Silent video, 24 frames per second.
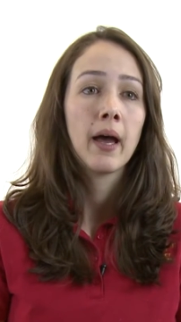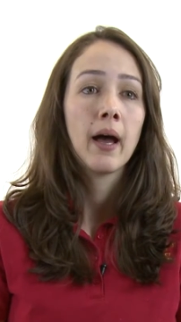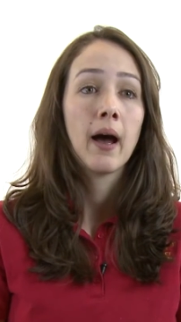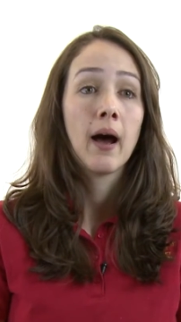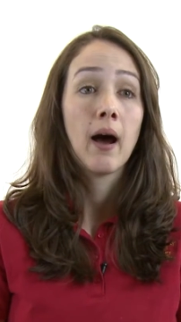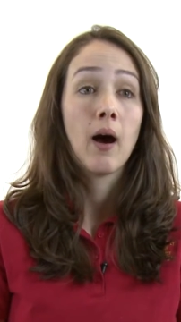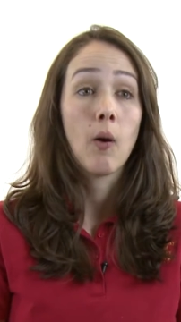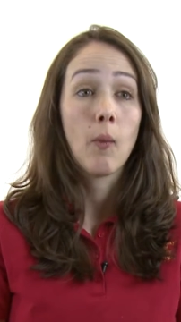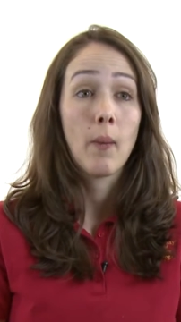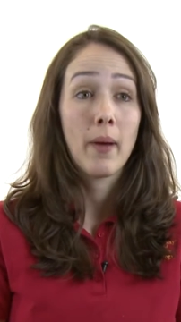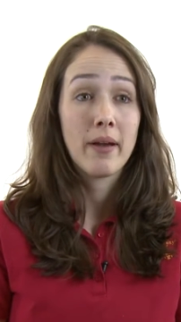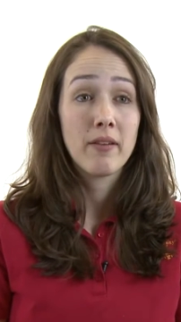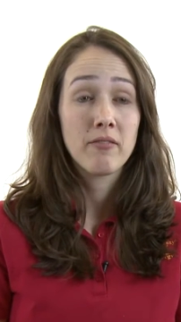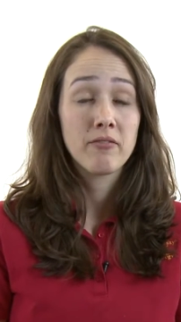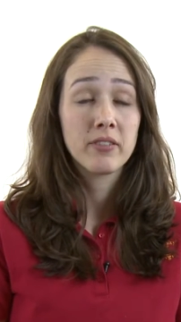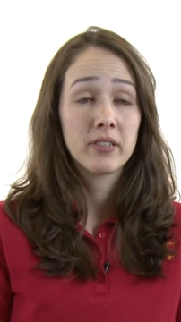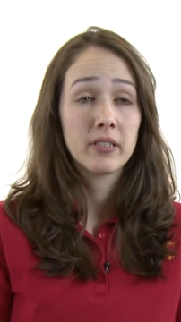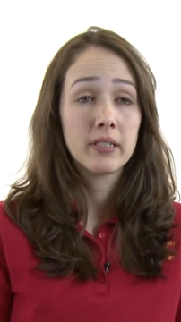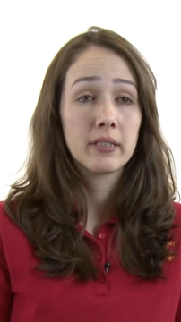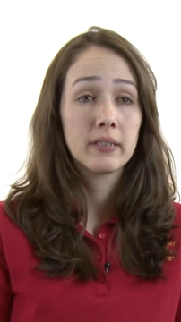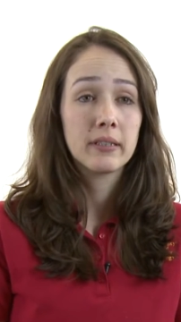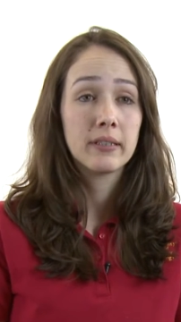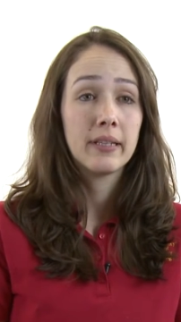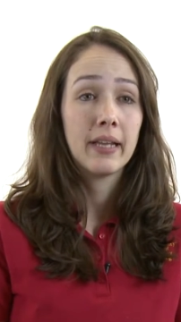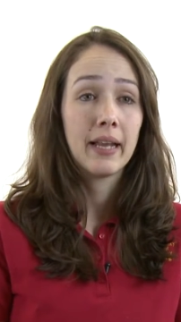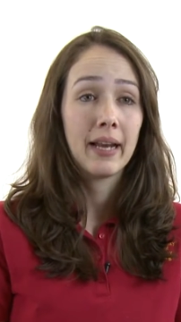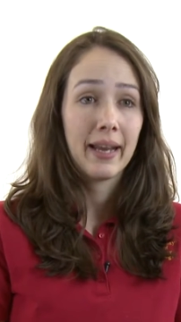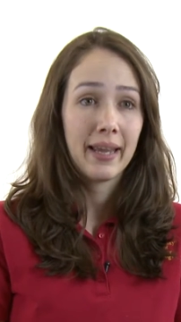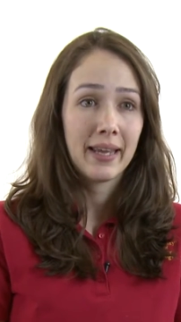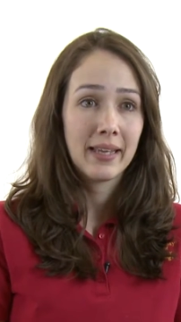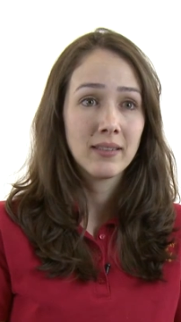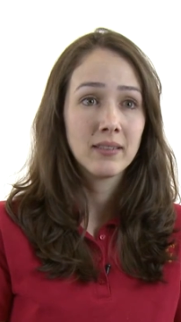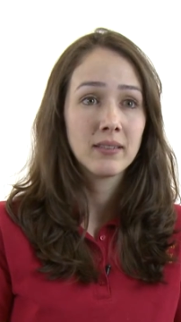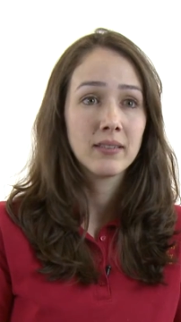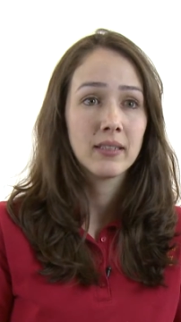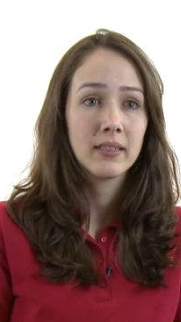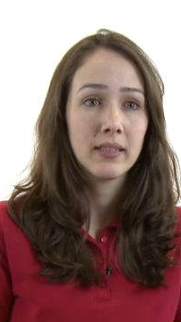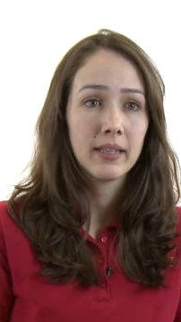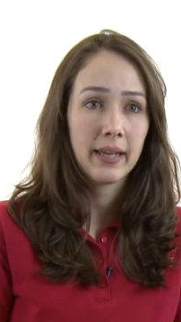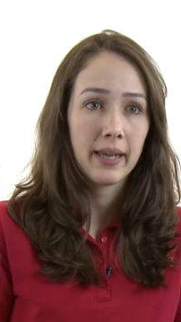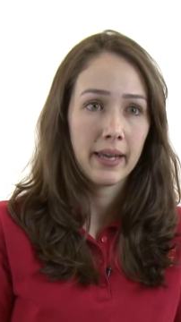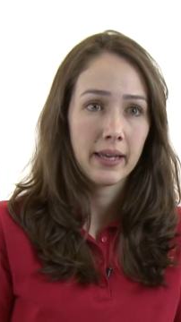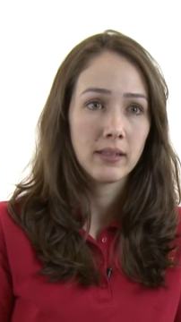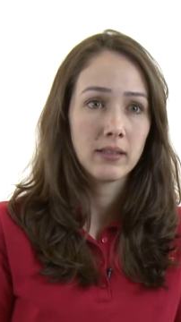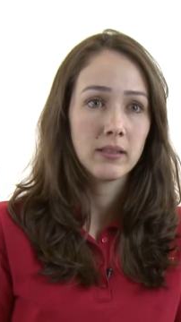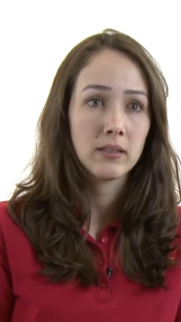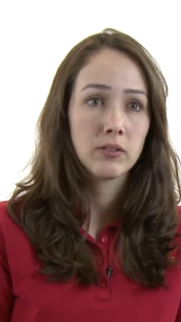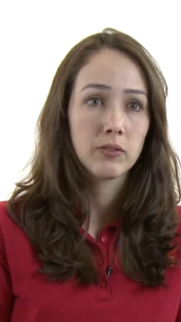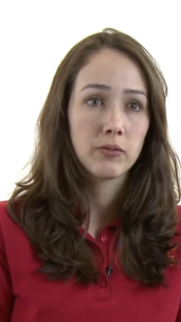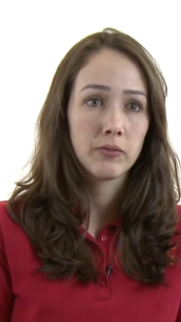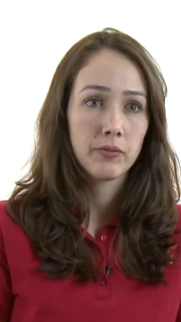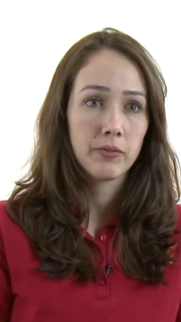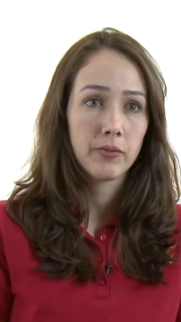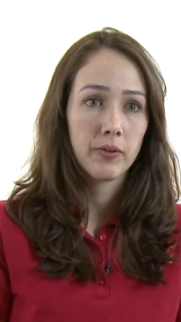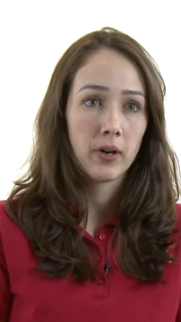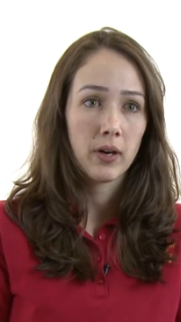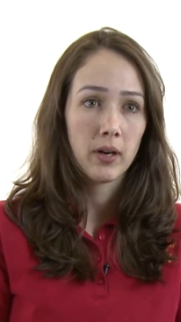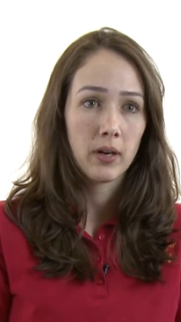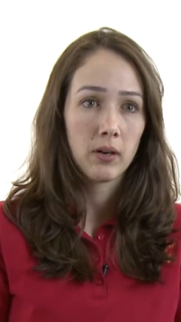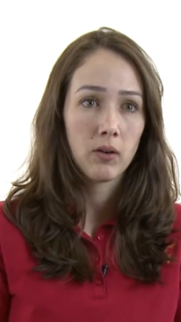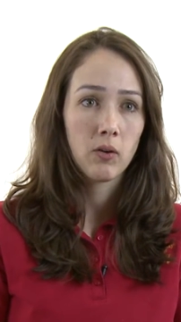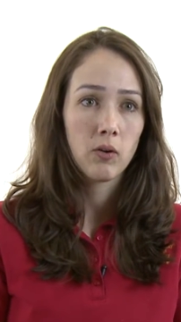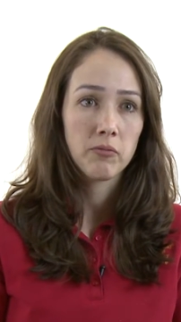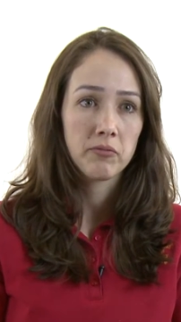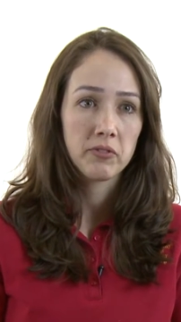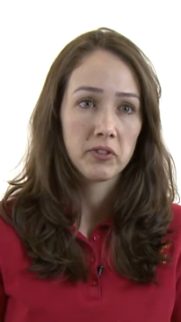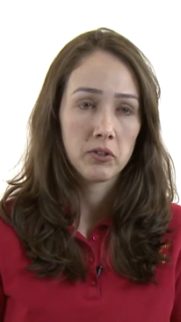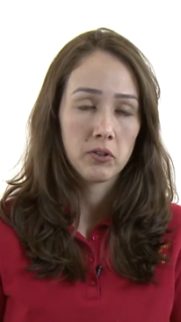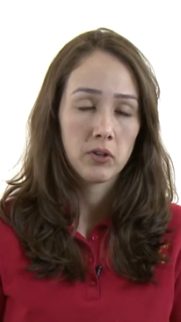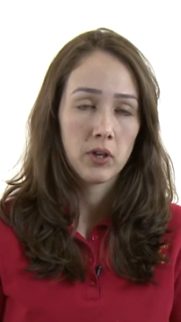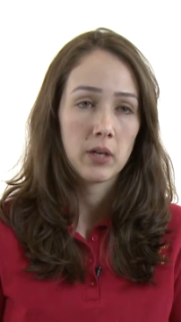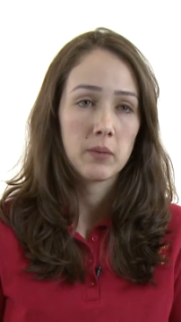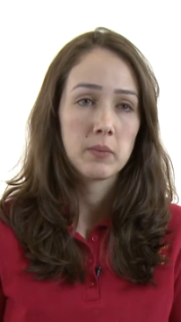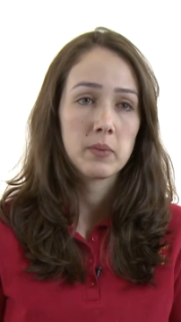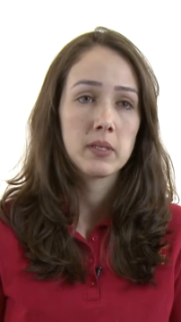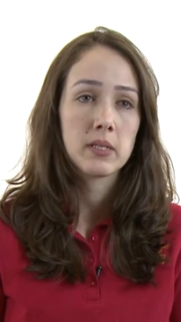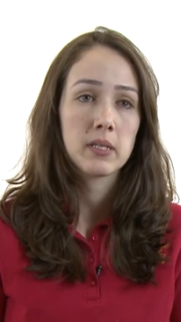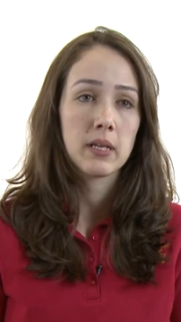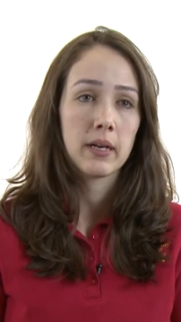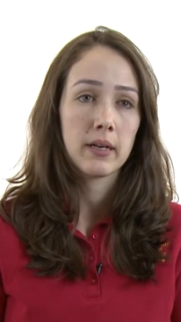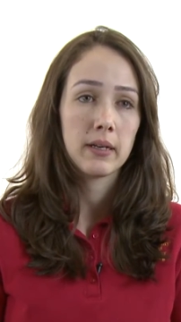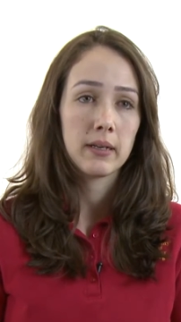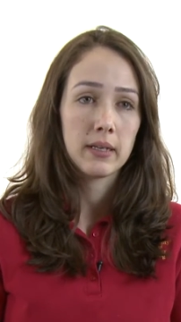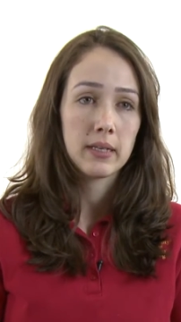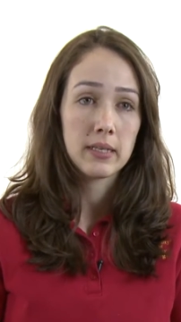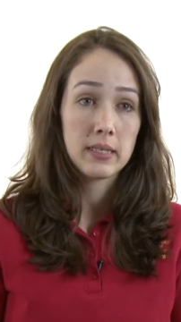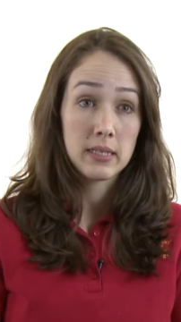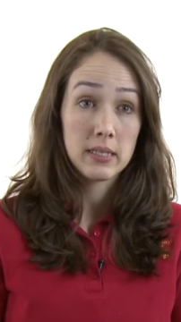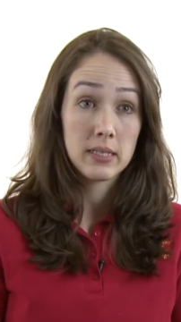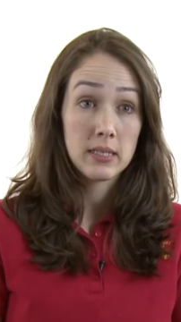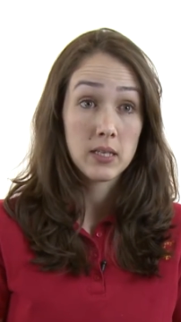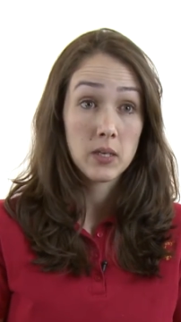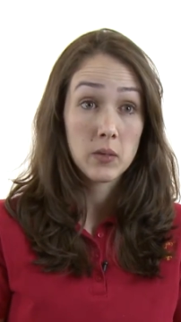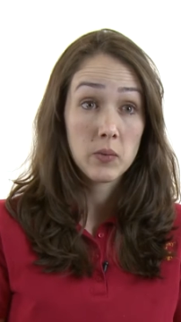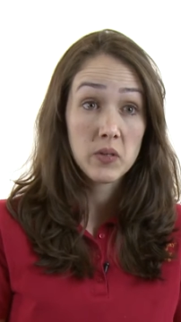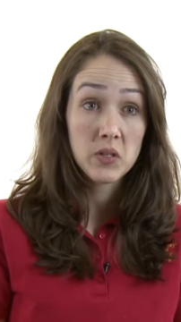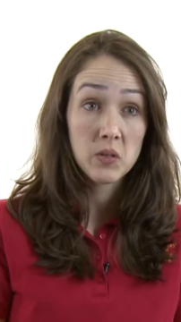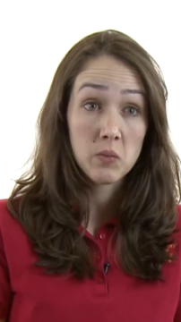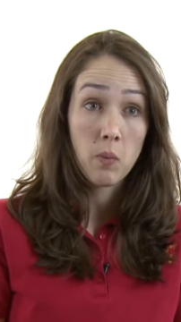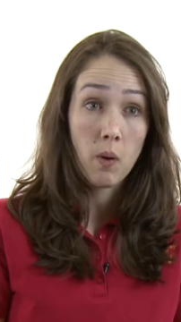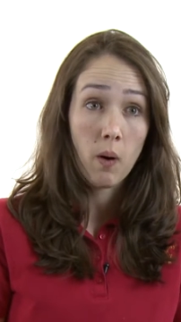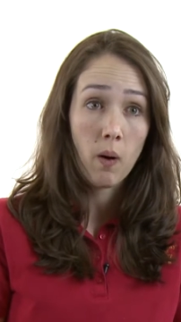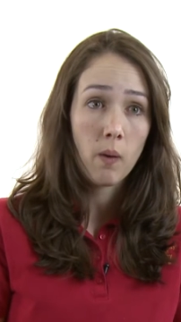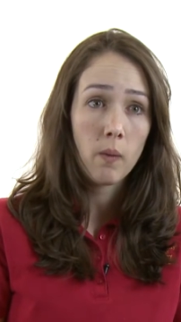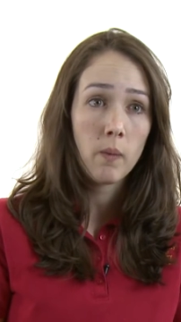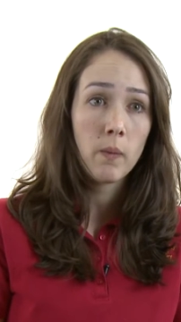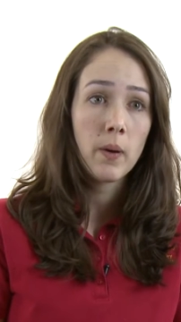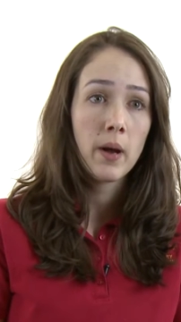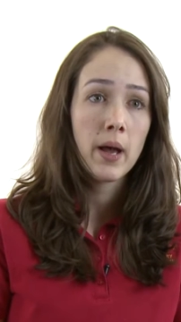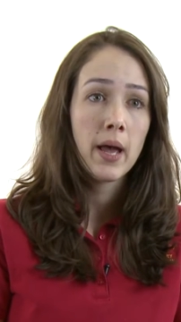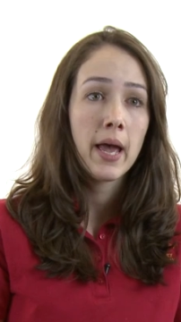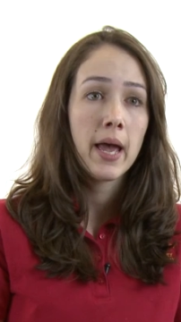However, the land dedicated for cover crops is still small,